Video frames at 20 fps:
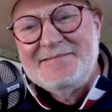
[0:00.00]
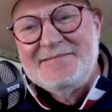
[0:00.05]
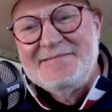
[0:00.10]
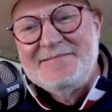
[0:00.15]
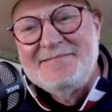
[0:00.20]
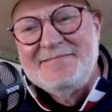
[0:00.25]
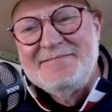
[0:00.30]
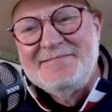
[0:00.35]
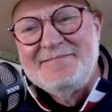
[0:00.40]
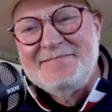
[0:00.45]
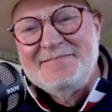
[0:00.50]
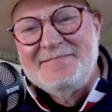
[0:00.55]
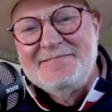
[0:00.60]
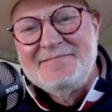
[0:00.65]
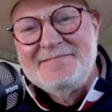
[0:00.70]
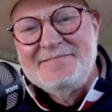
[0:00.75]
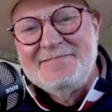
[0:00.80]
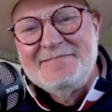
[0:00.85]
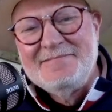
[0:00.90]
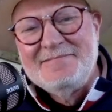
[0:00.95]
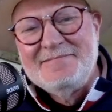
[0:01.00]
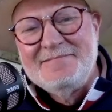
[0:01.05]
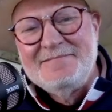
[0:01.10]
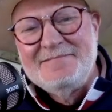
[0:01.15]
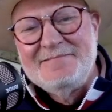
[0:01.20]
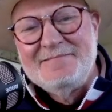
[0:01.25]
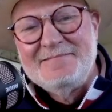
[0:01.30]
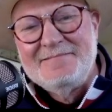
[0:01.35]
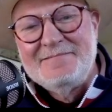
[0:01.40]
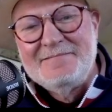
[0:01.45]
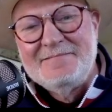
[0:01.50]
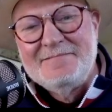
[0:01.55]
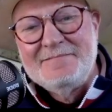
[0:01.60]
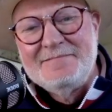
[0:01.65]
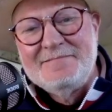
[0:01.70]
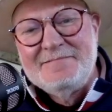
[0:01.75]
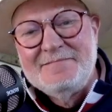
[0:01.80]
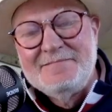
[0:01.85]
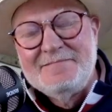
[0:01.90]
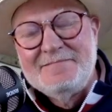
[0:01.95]

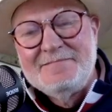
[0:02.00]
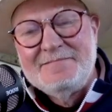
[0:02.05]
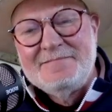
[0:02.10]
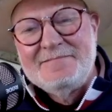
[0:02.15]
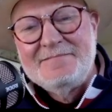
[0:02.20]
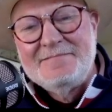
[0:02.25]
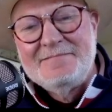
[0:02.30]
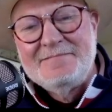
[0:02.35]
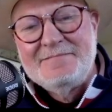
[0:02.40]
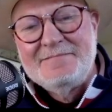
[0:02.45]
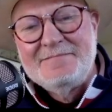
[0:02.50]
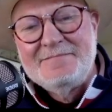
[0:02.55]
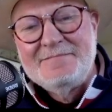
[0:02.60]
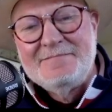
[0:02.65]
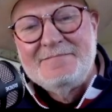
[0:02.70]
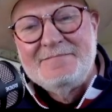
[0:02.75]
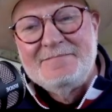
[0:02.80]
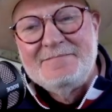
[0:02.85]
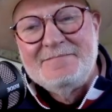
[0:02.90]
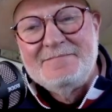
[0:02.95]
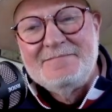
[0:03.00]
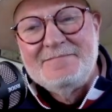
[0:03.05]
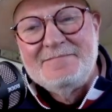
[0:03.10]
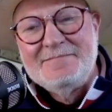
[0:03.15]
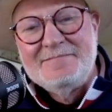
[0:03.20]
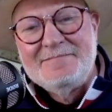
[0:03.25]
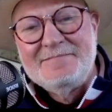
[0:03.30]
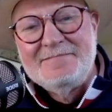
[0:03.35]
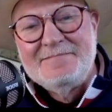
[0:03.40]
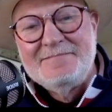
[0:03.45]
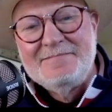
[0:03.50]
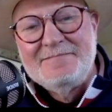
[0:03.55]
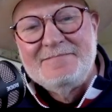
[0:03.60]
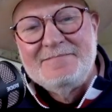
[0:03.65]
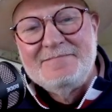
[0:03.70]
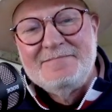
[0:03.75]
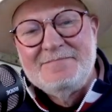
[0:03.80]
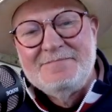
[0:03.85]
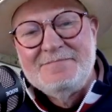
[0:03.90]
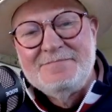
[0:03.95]

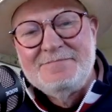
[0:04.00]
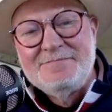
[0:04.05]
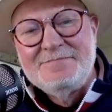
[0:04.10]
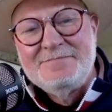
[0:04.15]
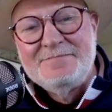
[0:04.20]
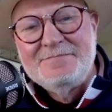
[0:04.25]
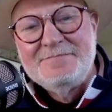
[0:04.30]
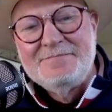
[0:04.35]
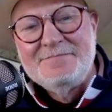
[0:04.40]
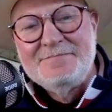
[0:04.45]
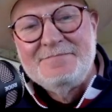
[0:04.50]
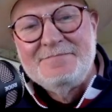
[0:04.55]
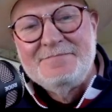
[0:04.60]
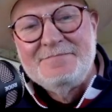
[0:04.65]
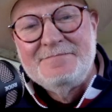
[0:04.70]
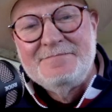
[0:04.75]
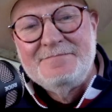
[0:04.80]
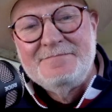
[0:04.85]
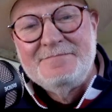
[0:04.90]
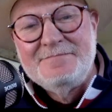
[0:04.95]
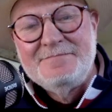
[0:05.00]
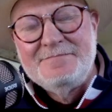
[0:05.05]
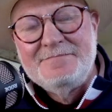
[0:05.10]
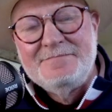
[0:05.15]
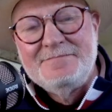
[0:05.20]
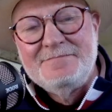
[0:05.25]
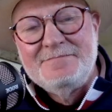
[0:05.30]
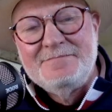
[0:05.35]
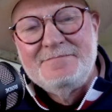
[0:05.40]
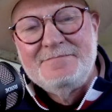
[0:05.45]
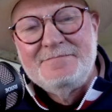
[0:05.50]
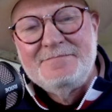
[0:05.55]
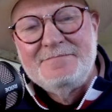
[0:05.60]
(silent)